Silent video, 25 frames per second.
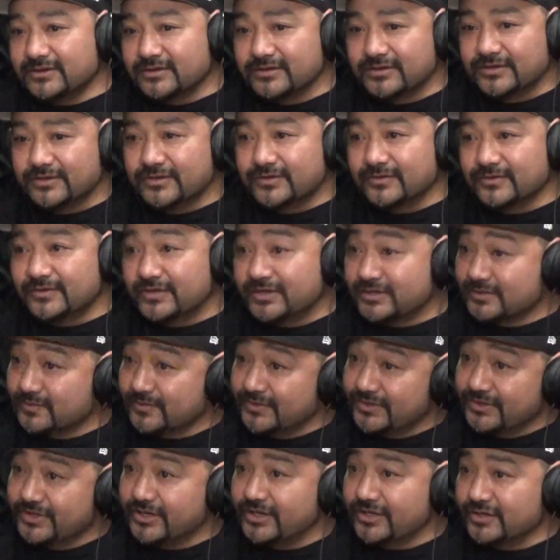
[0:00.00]
That's
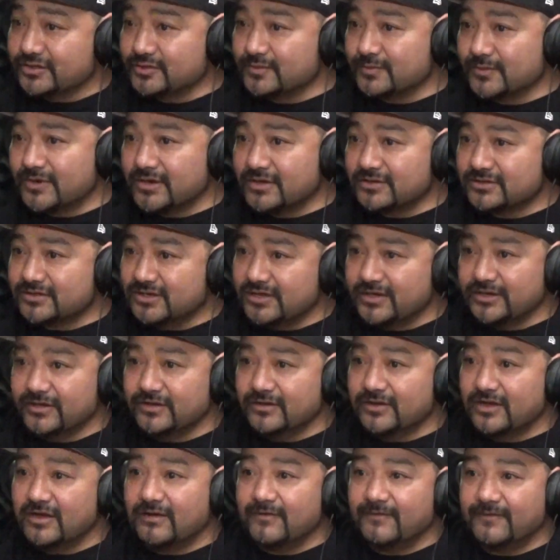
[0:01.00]
where you get your sprouts like
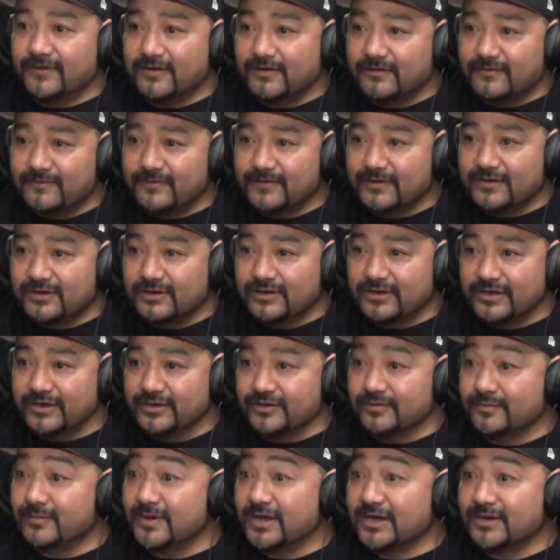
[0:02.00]
your alfalfa and
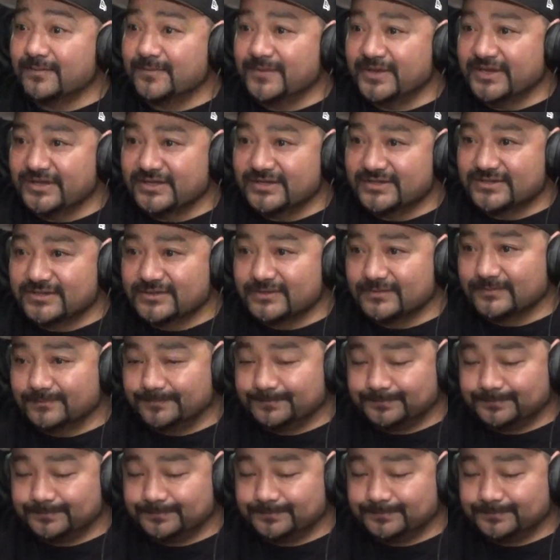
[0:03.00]
your mung beans.